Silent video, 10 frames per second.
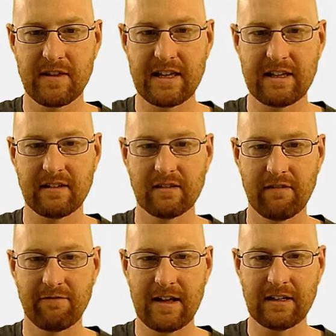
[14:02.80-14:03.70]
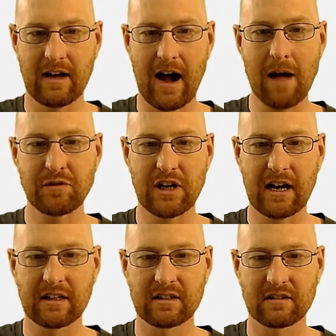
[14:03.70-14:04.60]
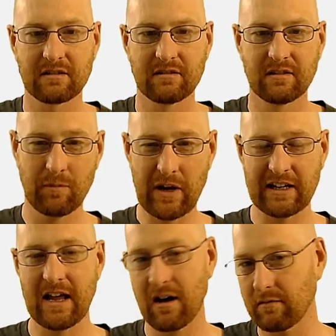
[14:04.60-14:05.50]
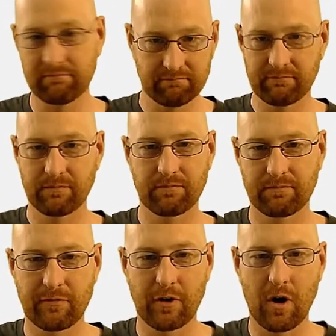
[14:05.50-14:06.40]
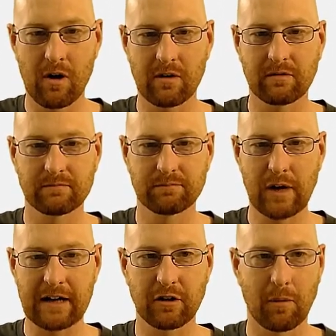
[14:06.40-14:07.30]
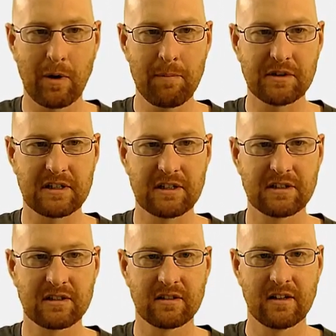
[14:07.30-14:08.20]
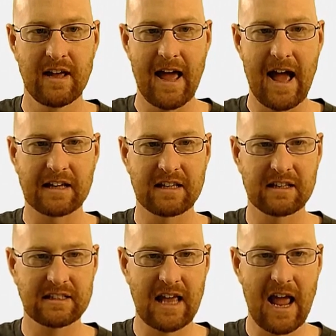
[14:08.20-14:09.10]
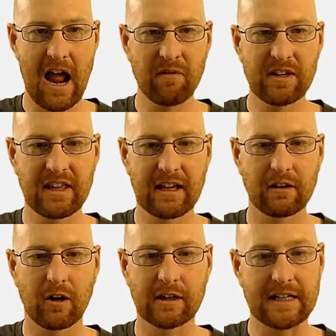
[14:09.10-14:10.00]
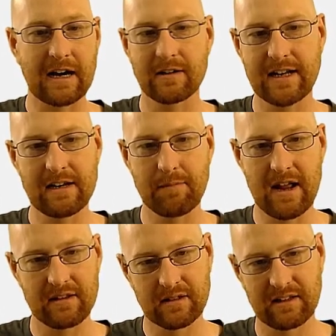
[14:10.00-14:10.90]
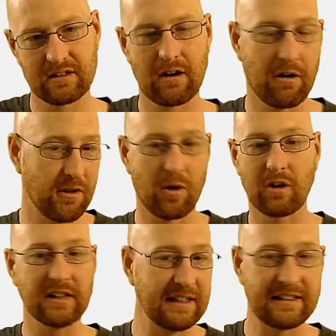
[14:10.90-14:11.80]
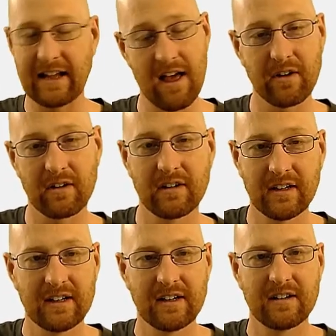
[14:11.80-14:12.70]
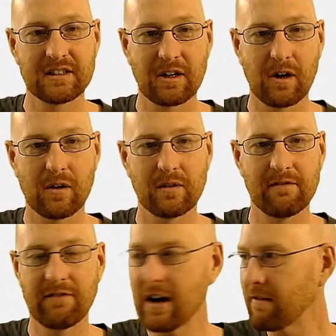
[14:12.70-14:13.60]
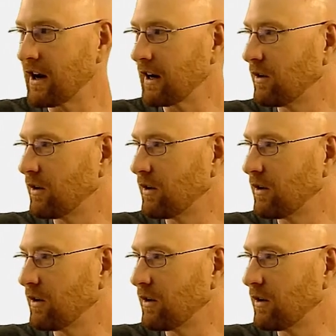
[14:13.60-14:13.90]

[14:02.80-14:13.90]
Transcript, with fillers: of the event objects, we can now, for all practical purposes, access everything in our entire database because they're all linked together. So very, very